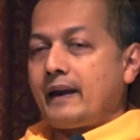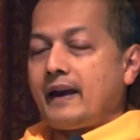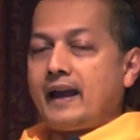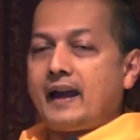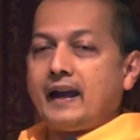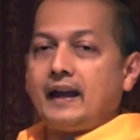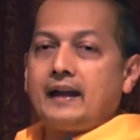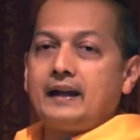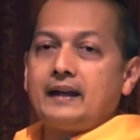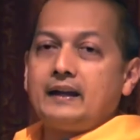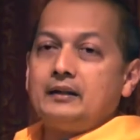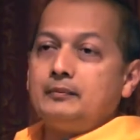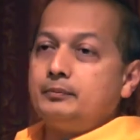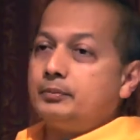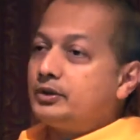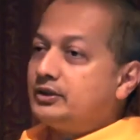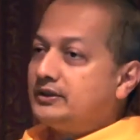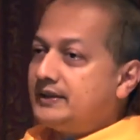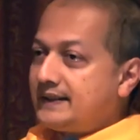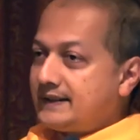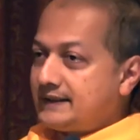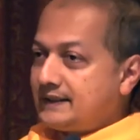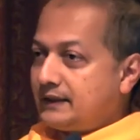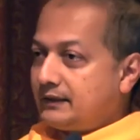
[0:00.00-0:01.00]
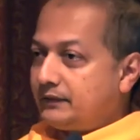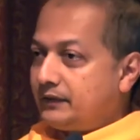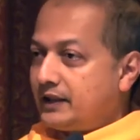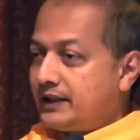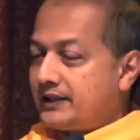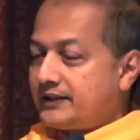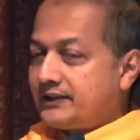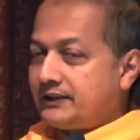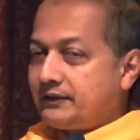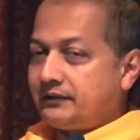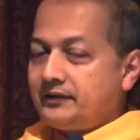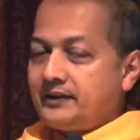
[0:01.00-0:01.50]
and Buddhistic
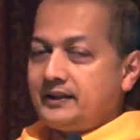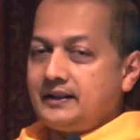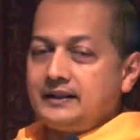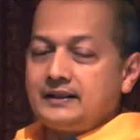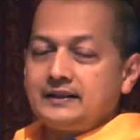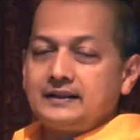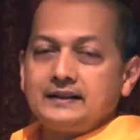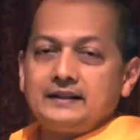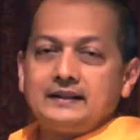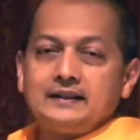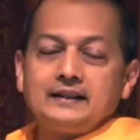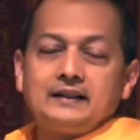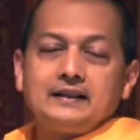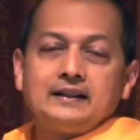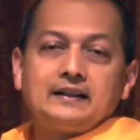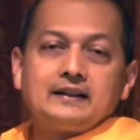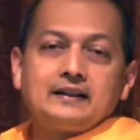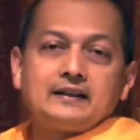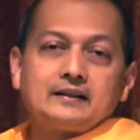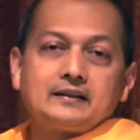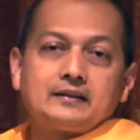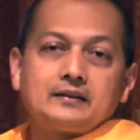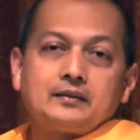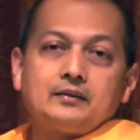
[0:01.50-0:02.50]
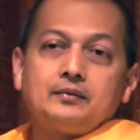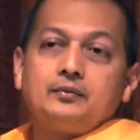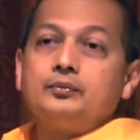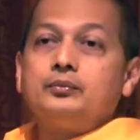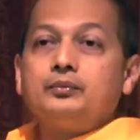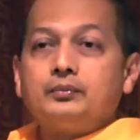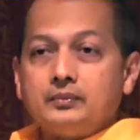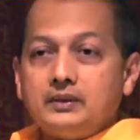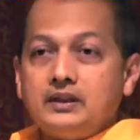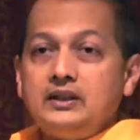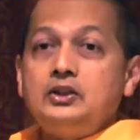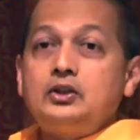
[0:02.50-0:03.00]
philosophy,
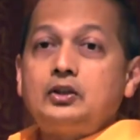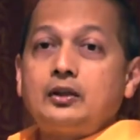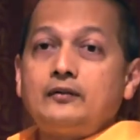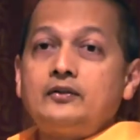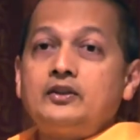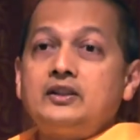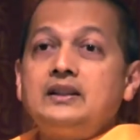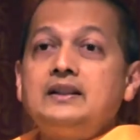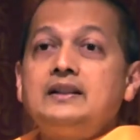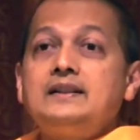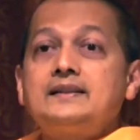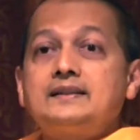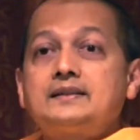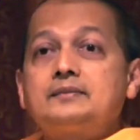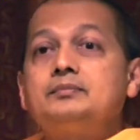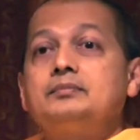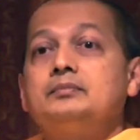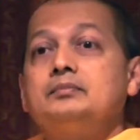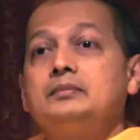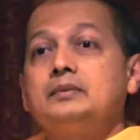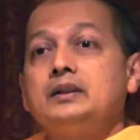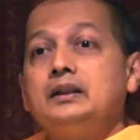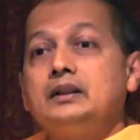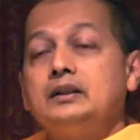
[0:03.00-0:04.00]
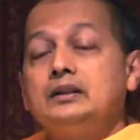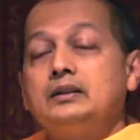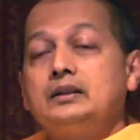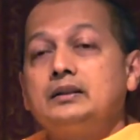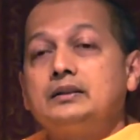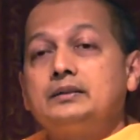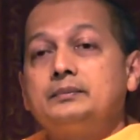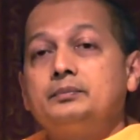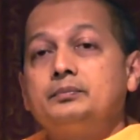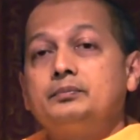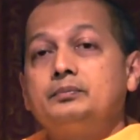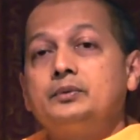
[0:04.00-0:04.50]
each of these in,
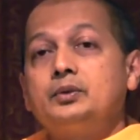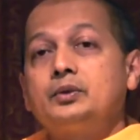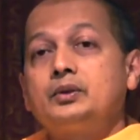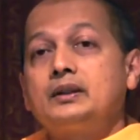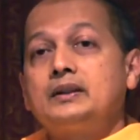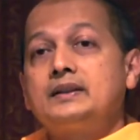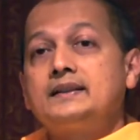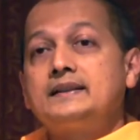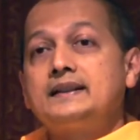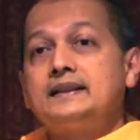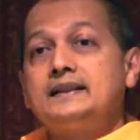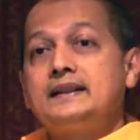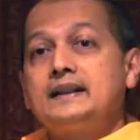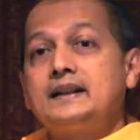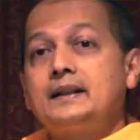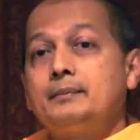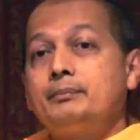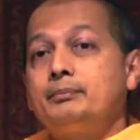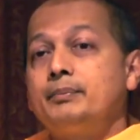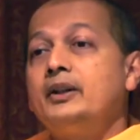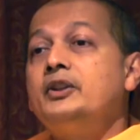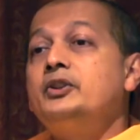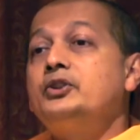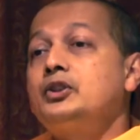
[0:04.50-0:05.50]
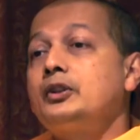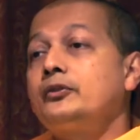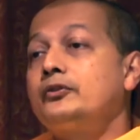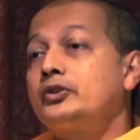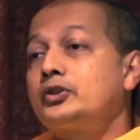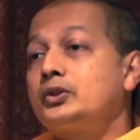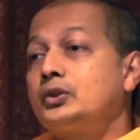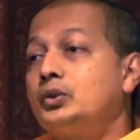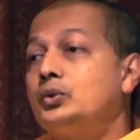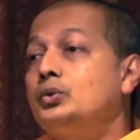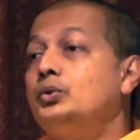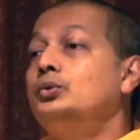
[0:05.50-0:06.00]
uh, you can say there are a bunch of
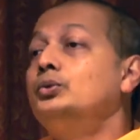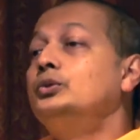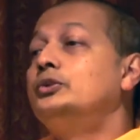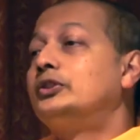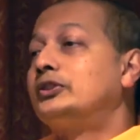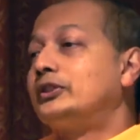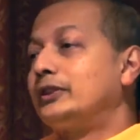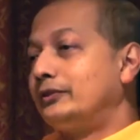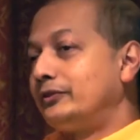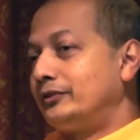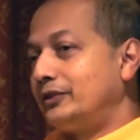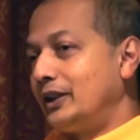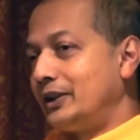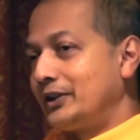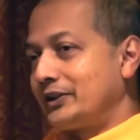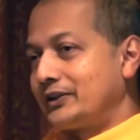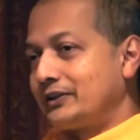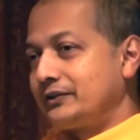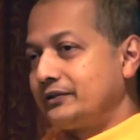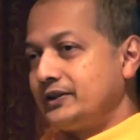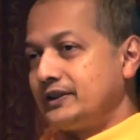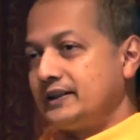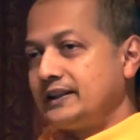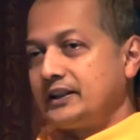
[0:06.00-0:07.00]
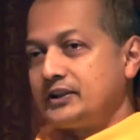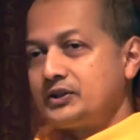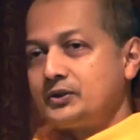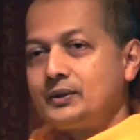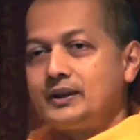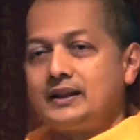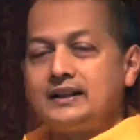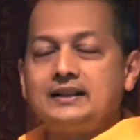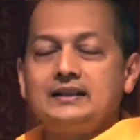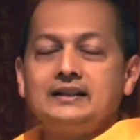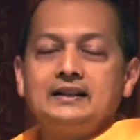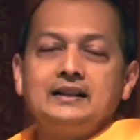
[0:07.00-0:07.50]
schools of philosophies
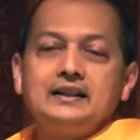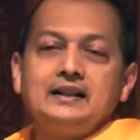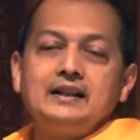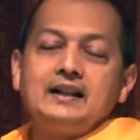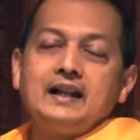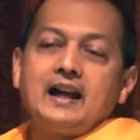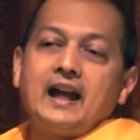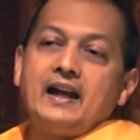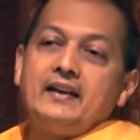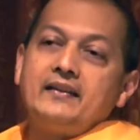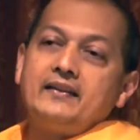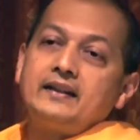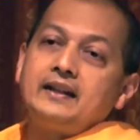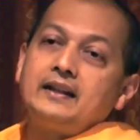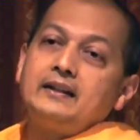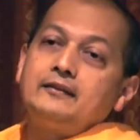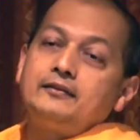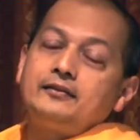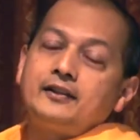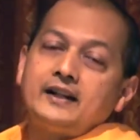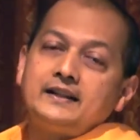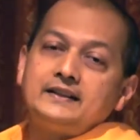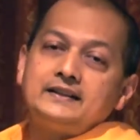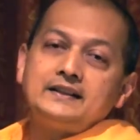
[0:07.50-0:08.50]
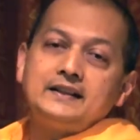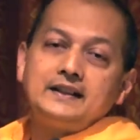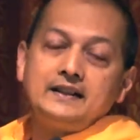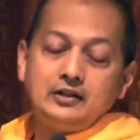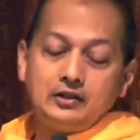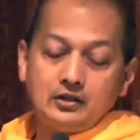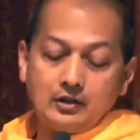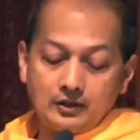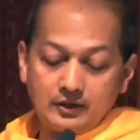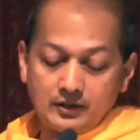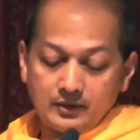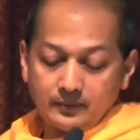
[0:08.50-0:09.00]
actually. And then finally,
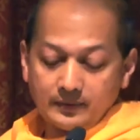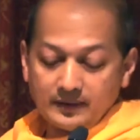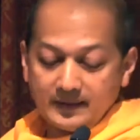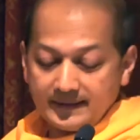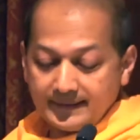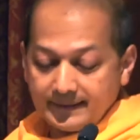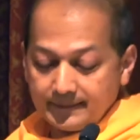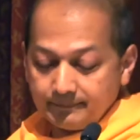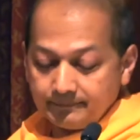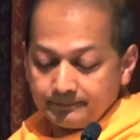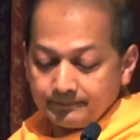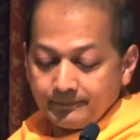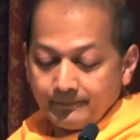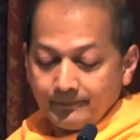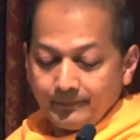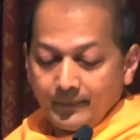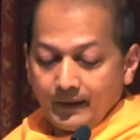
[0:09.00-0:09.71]
non dualism.